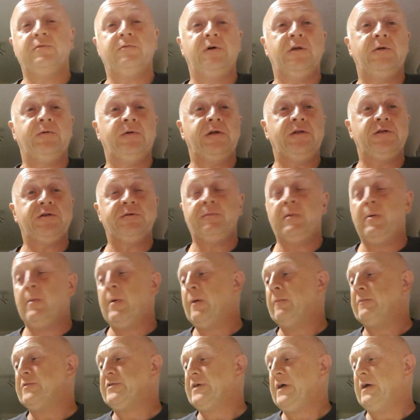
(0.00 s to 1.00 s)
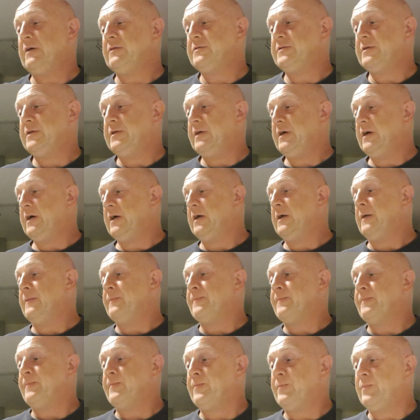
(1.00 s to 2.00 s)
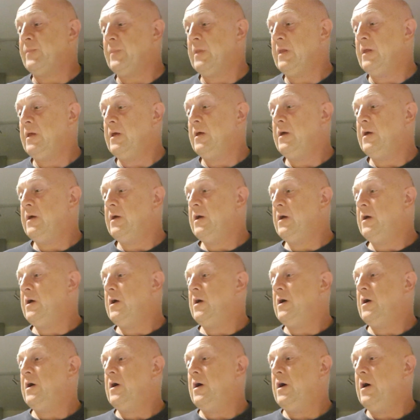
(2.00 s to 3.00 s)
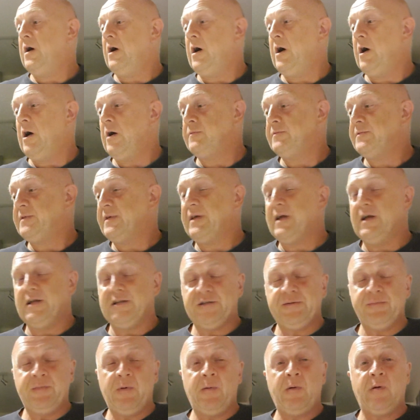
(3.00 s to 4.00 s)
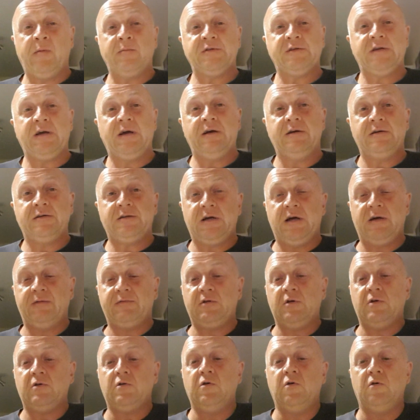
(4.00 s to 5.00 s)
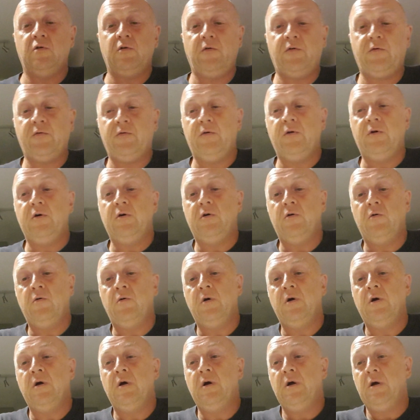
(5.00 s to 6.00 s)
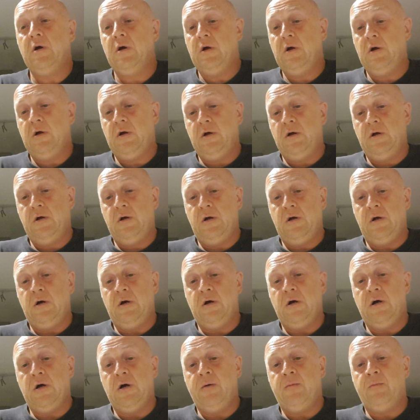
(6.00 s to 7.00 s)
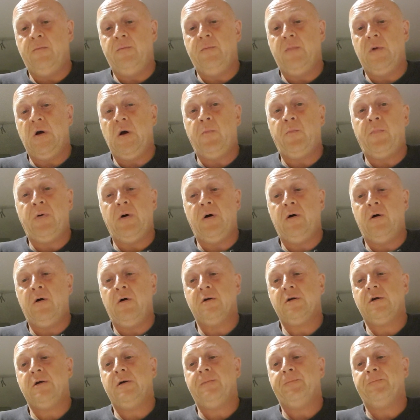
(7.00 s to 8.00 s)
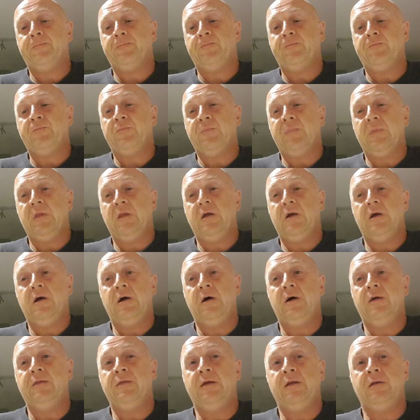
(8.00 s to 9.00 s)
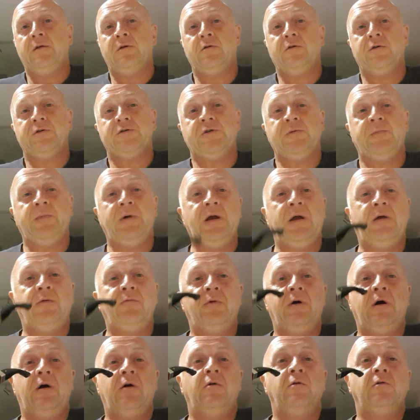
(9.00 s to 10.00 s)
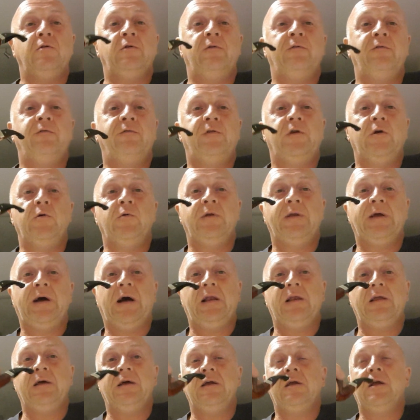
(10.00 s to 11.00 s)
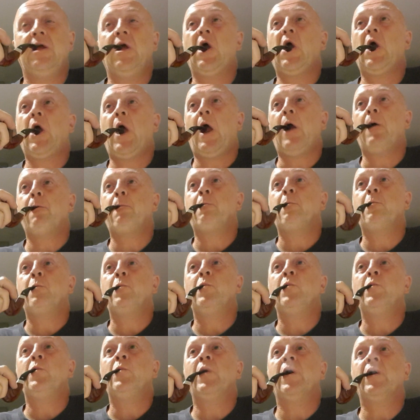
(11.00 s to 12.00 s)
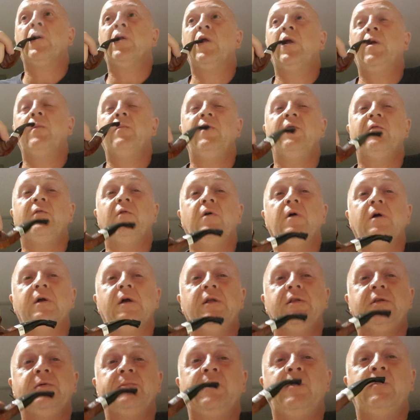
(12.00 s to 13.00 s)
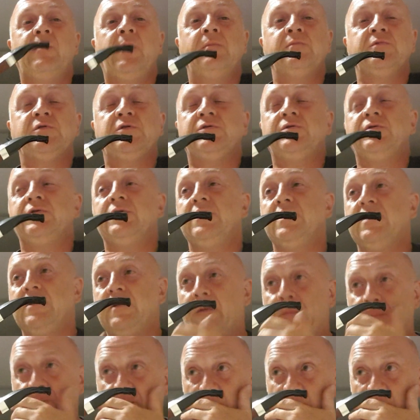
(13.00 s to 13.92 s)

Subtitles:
when I went to my mum's house today, to get to my mum's house I have to cut through a park and then cross a main road and through an alley before I get to my mum's street.